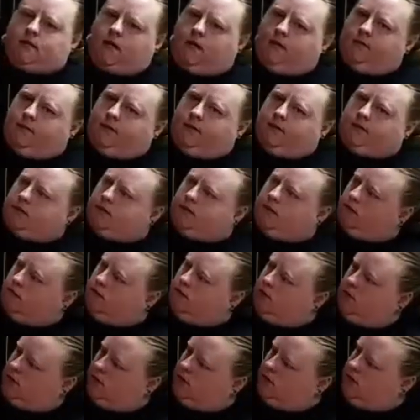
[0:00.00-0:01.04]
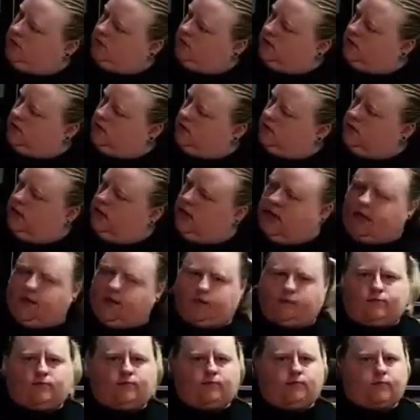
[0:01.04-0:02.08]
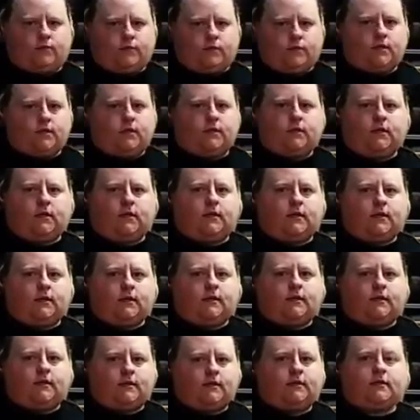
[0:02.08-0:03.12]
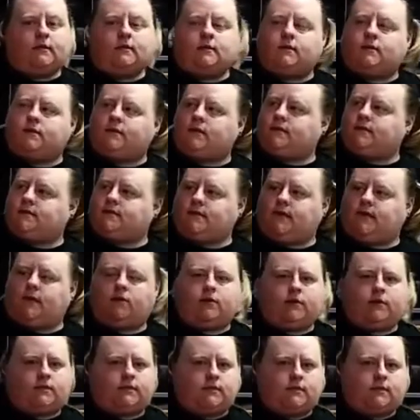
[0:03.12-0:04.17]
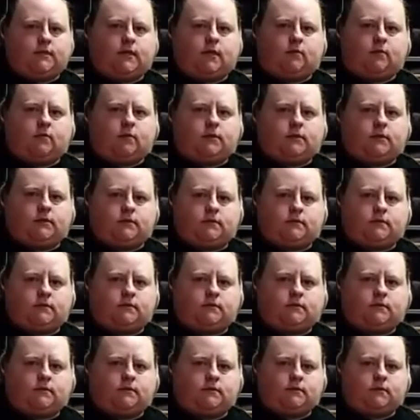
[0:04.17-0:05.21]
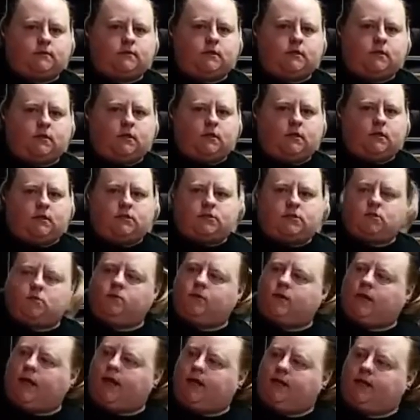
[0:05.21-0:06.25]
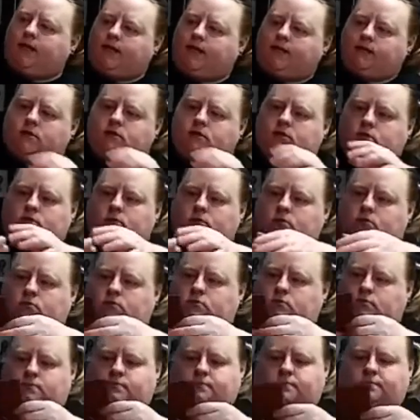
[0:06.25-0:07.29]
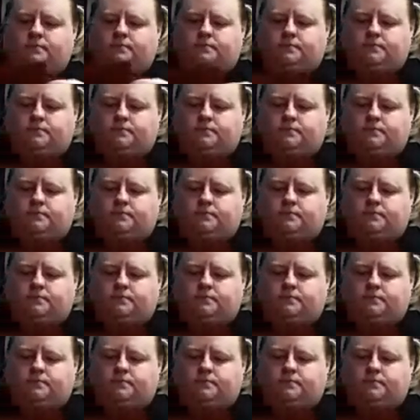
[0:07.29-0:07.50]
he's coming to life. You see how easy that was? So what I like to do